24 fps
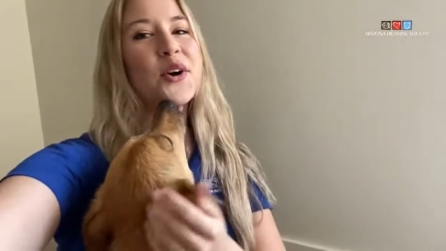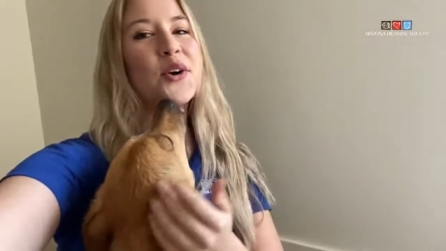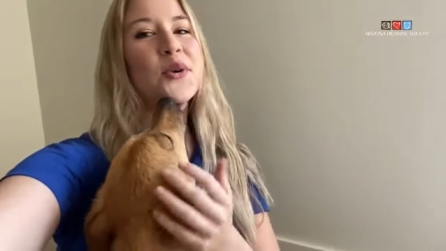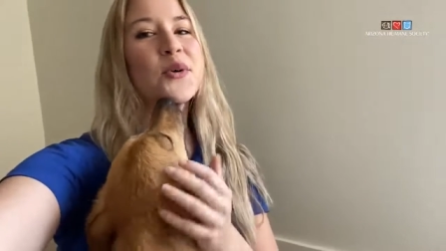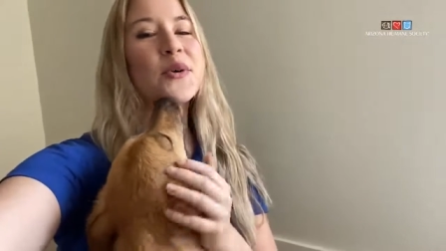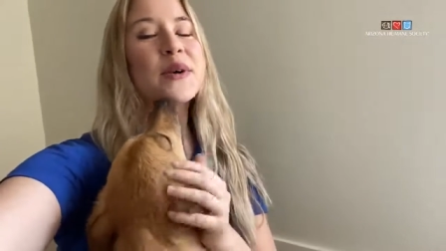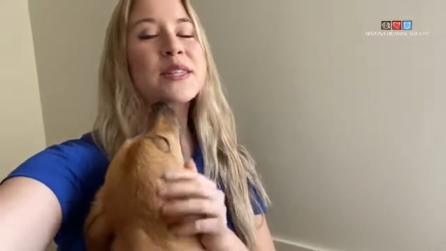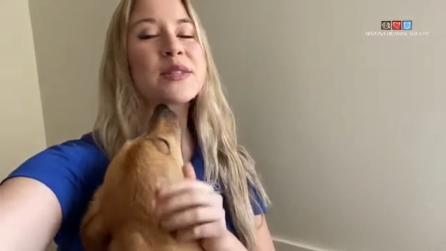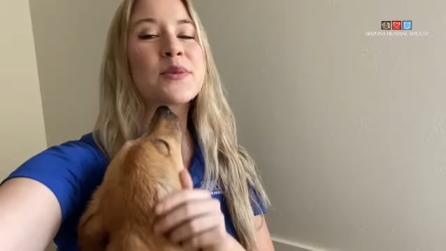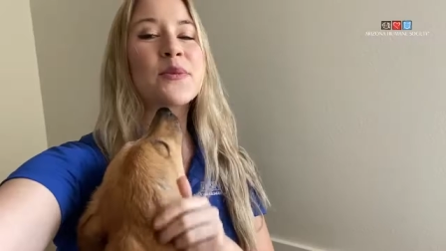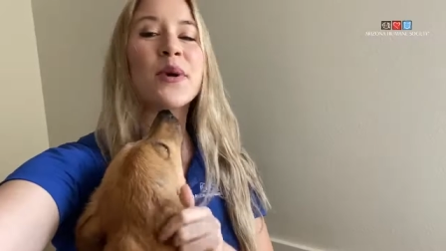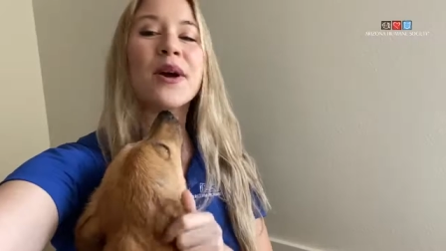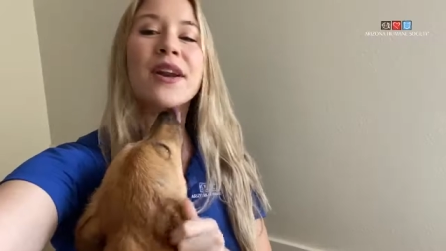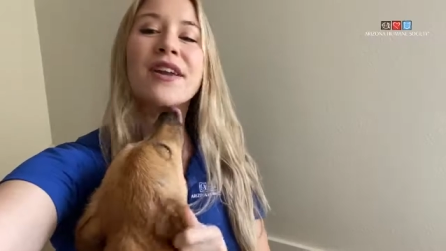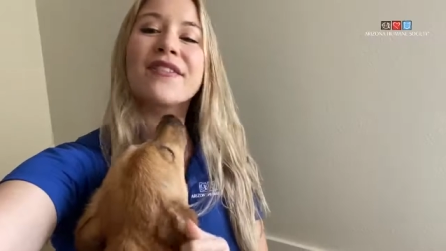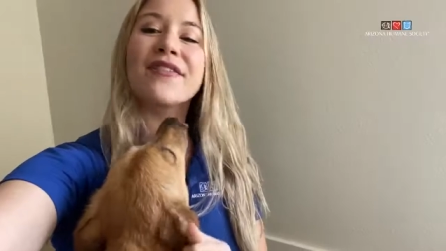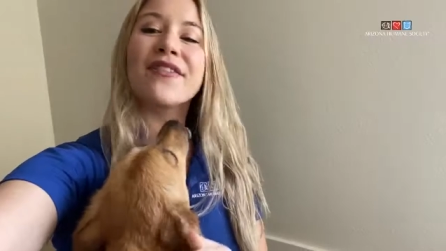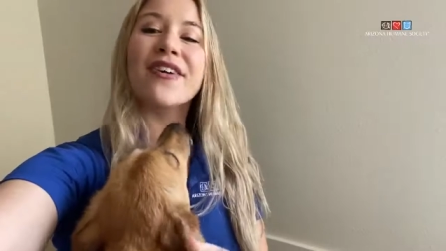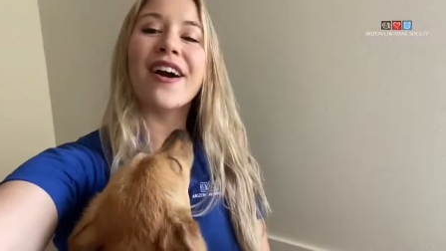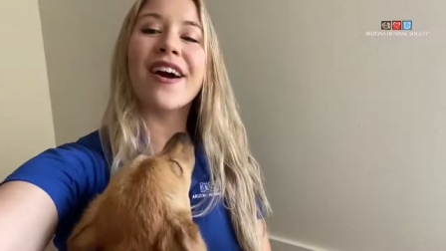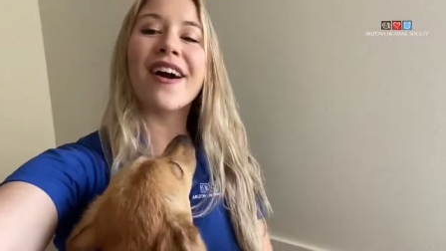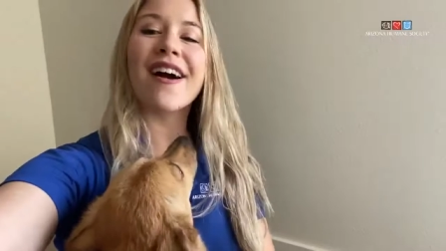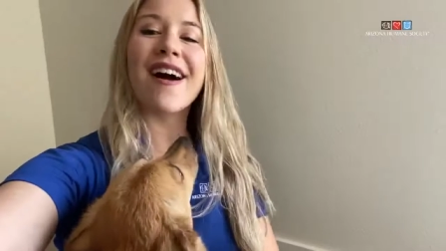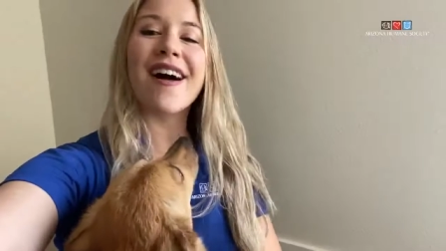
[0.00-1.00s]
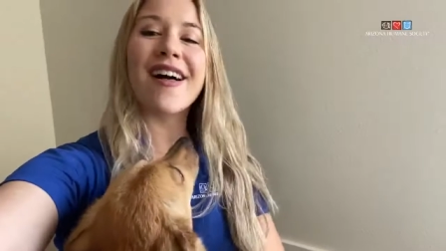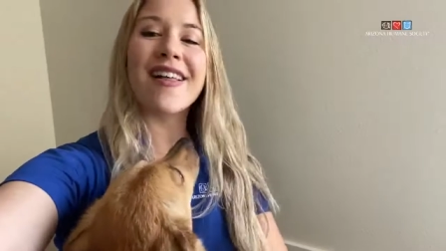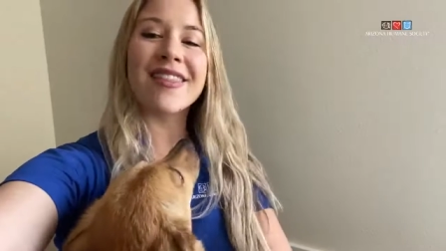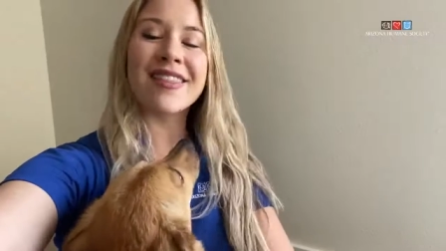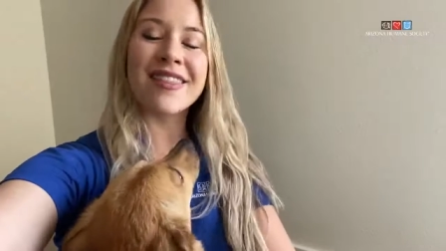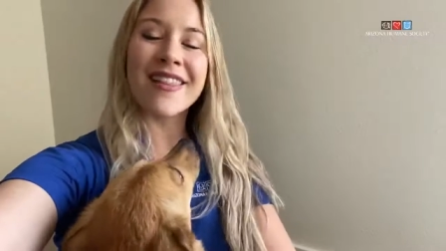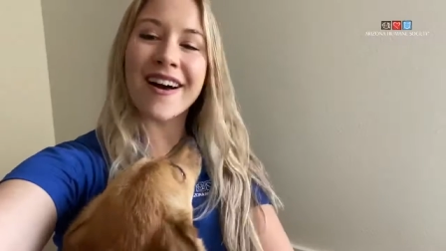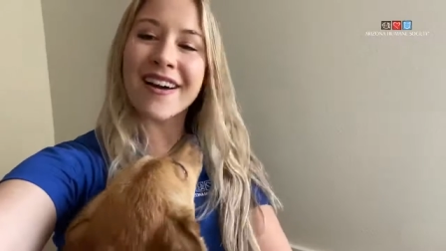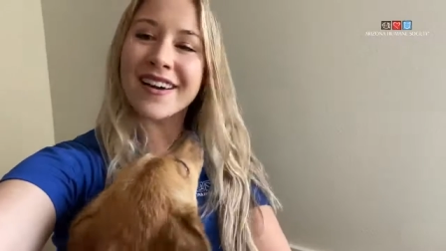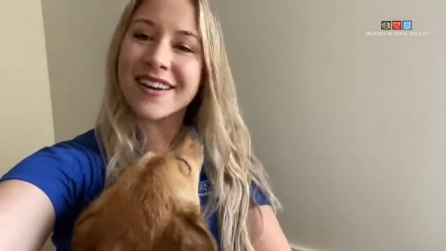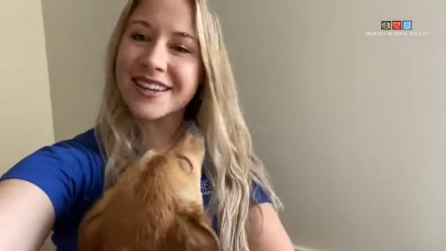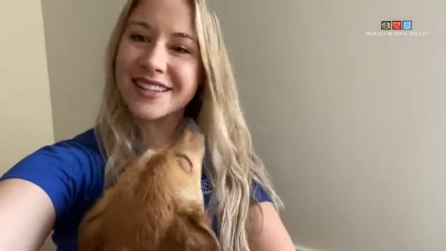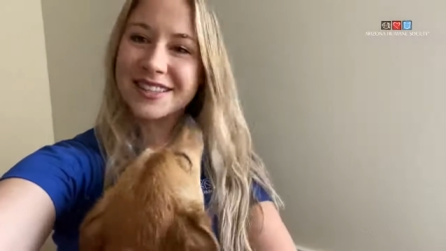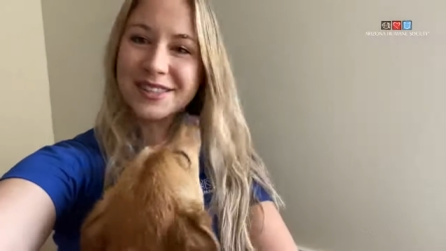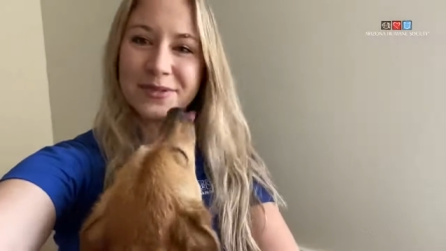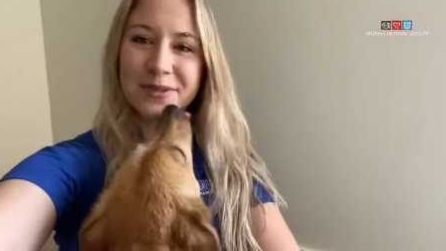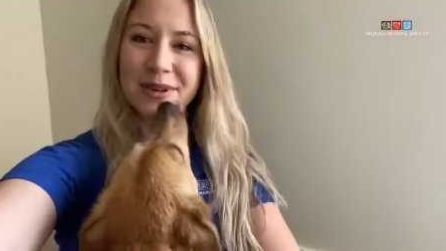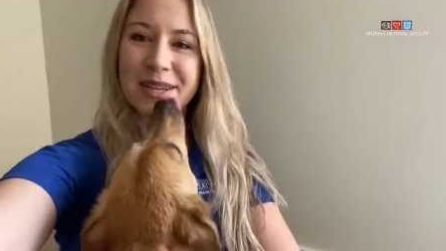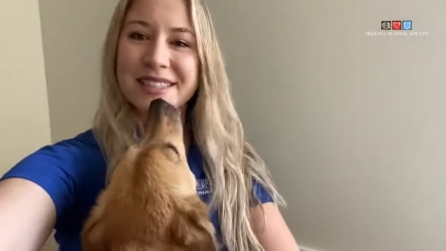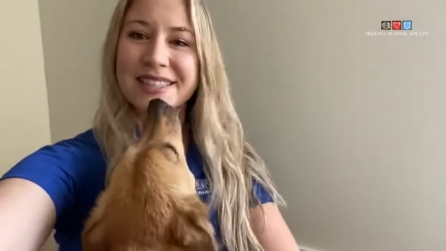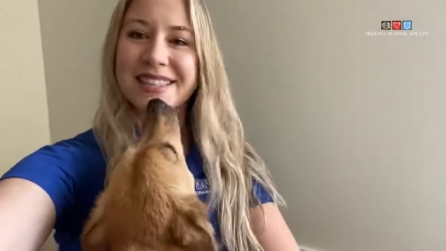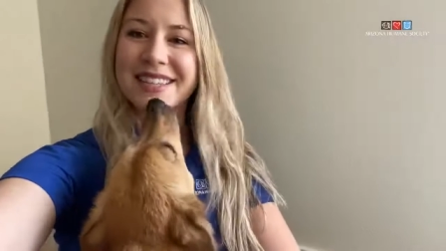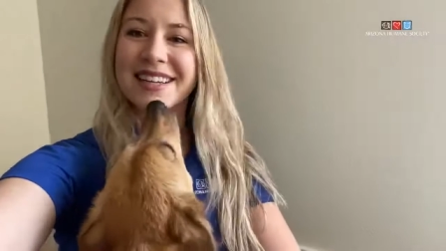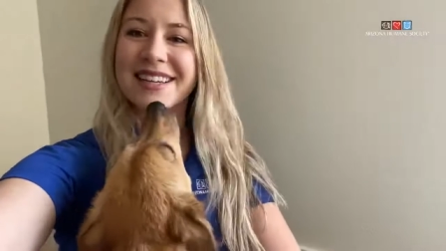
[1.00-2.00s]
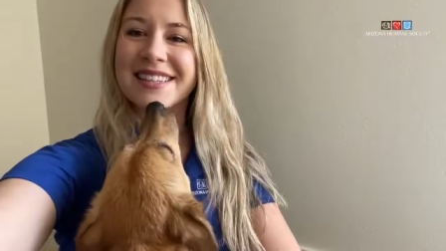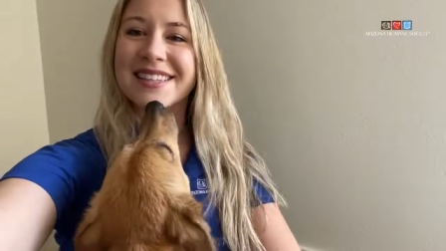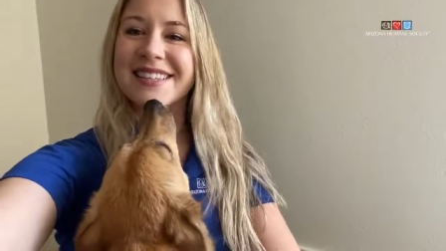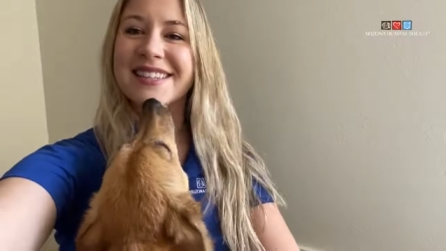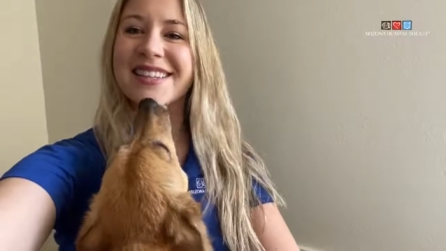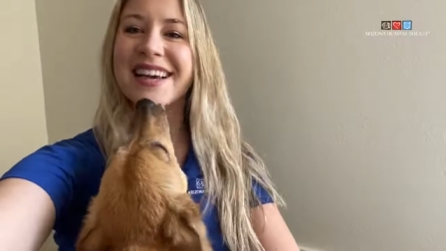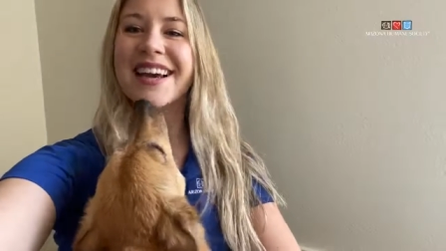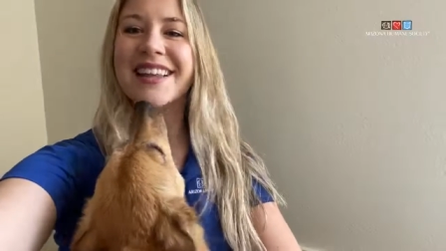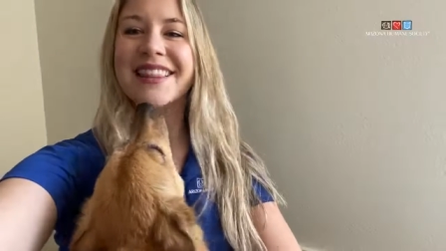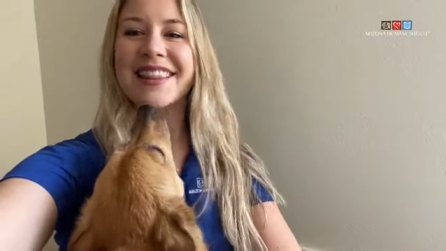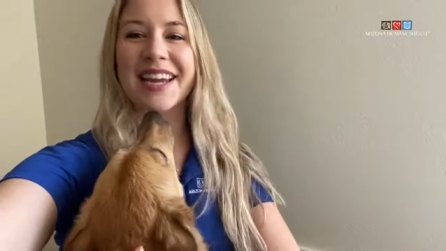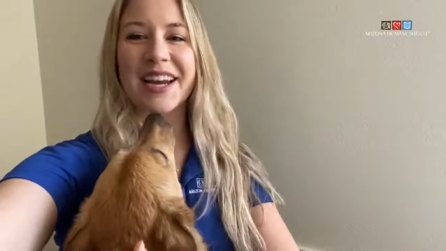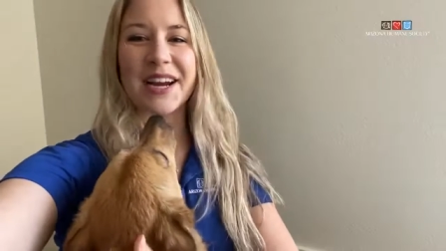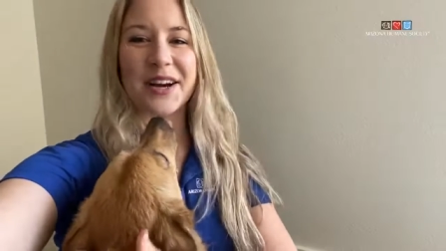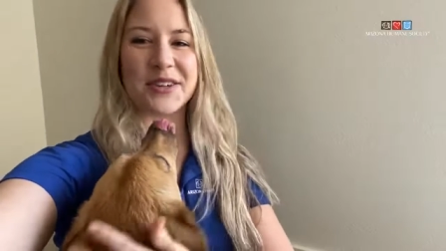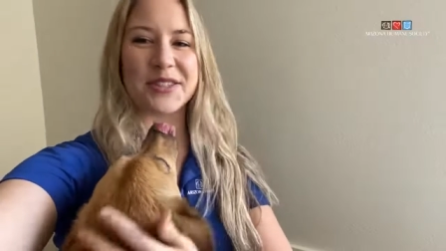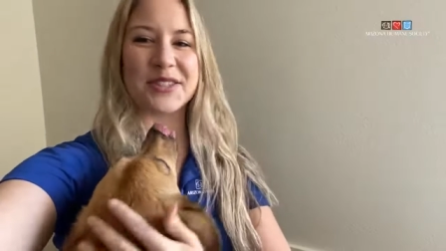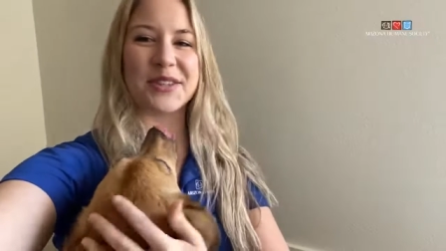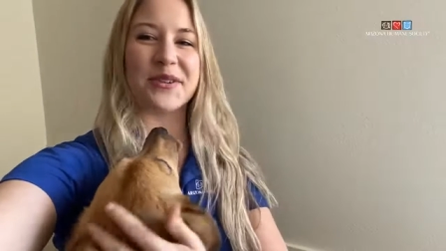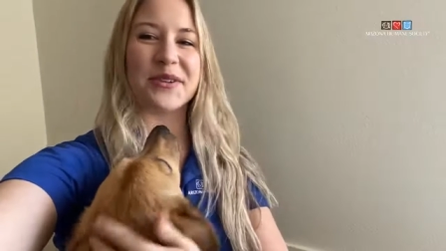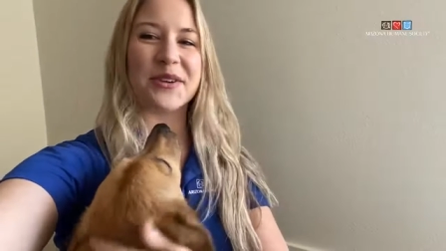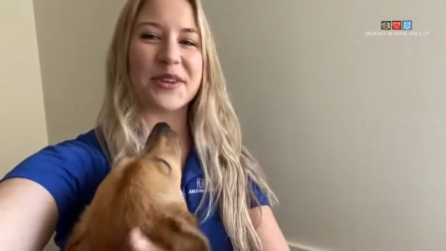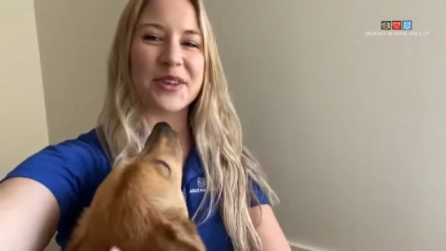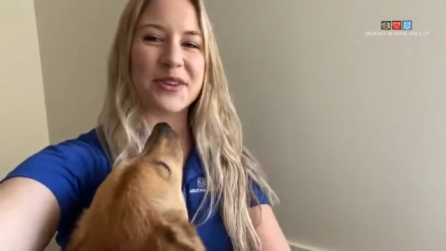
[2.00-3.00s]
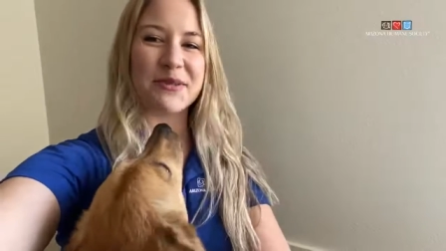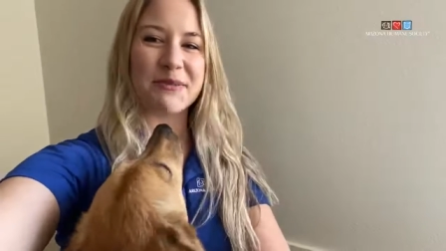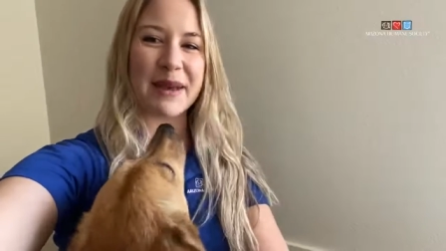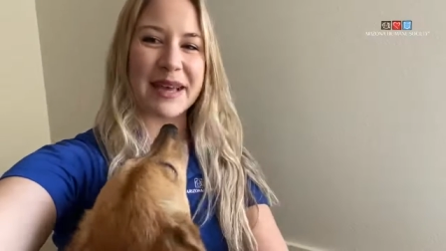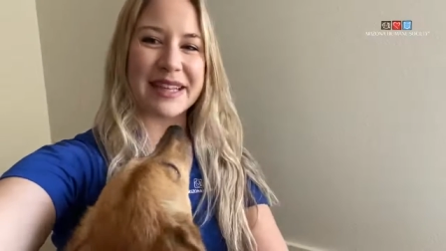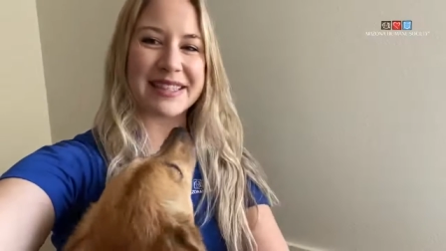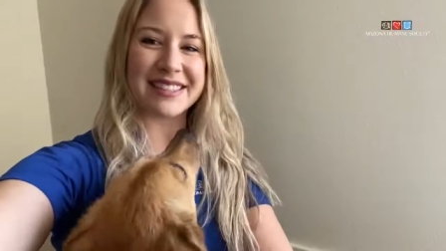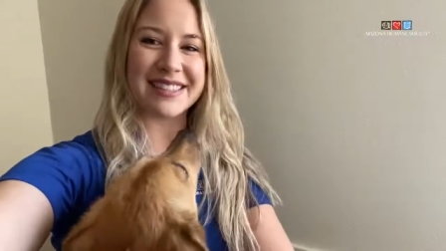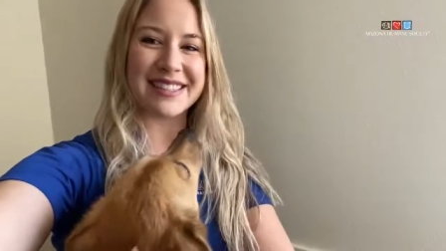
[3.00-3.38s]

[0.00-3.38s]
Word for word: who is one of our longest residents at the Arizona Humane